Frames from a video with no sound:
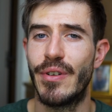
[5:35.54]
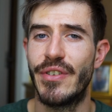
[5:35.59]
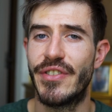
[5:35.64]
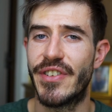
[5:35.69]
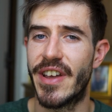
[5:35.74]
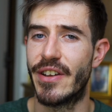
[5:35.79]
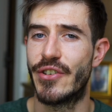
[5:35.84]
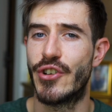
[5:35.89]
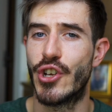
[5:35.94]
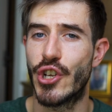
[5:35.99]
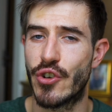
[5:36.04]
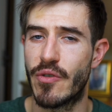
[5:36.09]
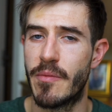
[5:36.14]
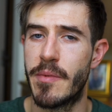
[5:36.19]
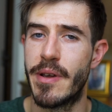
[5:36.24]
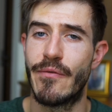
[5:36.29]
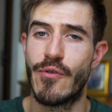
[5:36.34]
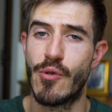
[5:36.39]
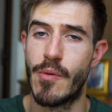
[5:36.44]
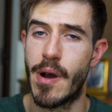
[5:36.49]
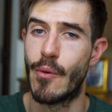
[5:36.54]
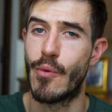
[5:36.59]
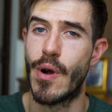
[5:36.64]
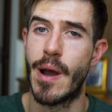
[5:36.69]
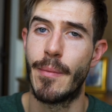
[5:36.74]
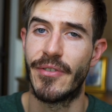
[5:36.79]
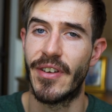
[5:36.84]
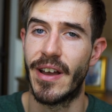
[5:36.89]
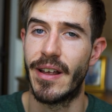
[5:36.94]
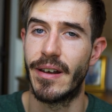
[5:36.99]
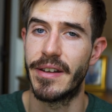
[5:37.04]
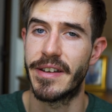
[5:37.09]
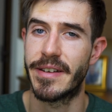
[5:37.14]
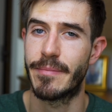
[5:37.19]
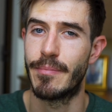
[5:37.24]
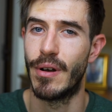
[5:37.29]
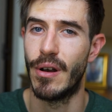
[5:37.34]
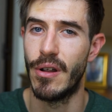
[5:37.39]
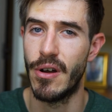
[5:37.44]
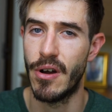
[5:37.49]
please get in touch with me through my website
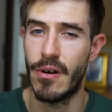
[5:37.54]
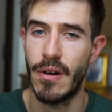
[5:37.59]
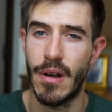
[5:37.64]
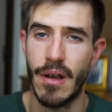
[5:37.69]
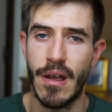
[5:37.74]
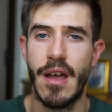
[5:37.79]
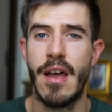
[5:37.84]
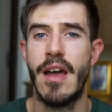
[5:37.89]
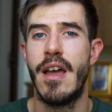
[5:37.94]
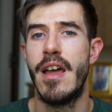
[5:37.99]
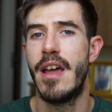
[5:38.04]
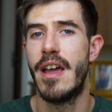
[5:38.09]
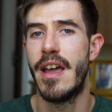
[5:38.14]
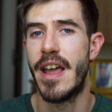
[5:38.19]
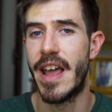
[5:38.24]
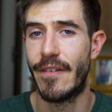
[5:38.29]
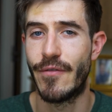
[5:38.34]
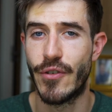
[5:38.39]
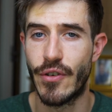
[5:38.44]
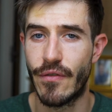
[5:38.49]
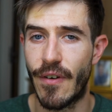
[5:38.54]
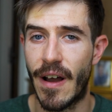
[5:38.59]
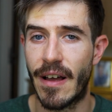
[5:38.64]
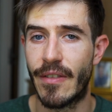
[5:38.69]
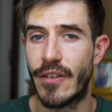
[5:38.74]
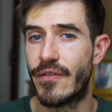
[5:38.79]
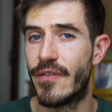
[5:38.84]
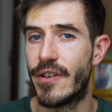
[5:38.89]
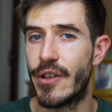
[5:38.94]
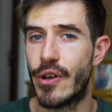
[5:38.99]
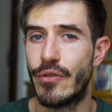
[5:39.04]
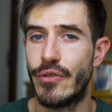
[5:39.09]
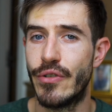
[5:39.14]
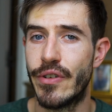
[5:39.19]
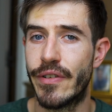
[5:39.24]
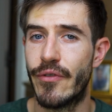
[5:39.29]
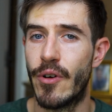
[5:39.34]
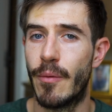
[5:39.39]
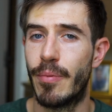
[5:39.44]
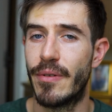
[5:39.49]
linked below. If you found this video
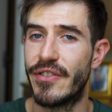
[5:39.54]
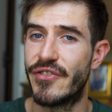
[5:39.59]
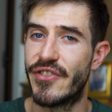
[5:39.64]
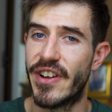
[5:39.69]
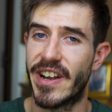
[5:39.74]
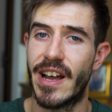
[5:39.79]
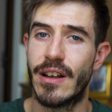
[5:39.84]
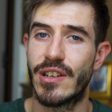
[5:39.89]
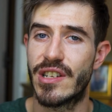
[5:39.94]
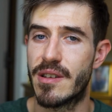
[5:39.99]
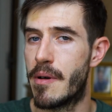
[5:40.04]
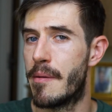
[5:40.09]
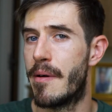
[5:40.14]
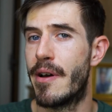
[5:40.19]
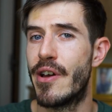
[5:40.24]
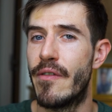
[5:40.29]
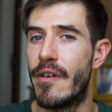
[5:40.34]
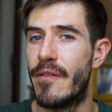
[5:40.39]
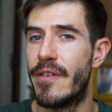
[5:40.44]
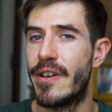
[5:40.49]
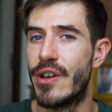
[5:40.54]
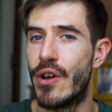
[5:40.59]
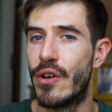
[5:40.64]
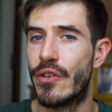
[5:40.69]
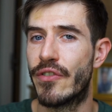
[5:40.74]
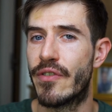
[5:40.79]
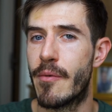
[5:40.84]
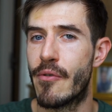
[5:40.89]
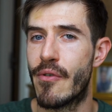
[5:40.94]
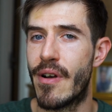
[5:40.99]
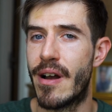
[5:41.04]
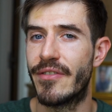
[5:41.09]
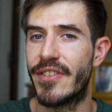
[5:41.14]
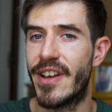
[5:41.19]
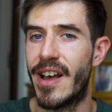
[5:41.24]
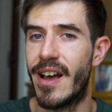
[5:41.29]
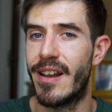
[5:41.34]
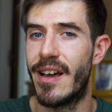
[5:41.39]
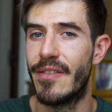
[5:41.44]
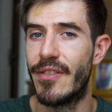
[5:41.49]
useful, please check out some of my other videos from around
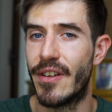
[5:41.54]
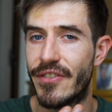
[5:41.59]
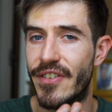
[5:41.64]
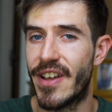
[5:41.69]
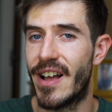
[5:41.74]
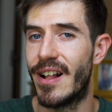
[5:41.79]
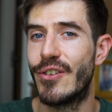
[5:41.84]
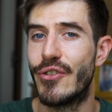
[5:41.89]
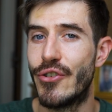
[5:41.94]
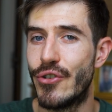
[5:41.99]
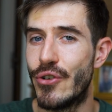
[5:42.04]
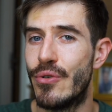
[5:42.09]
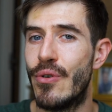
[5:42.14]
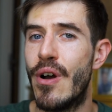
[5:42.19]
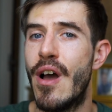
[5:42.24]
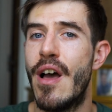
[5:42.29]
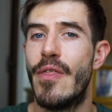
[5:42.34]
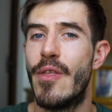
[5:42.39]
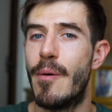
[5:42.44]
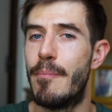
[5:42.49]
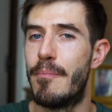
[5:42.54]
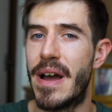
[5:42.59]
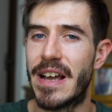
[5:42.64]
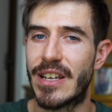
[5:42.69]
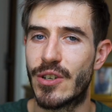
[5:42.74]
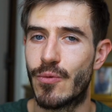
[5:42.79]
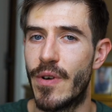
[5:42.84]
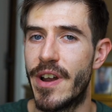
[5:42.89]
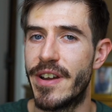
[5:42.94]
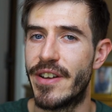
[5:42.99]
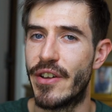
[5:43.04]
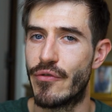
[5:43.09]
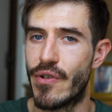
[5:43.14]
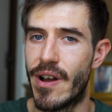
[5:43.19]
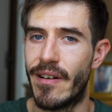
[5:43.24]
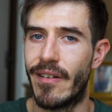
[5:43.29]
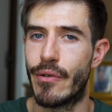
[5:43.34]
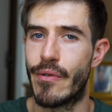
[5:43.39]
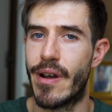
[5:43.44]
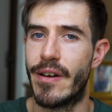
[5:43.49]
Thailand that tell you the best way to
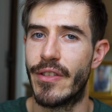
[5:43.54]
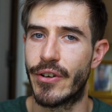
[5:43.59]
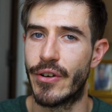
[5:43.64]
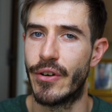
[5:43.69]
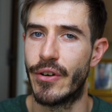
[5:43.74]
travel around the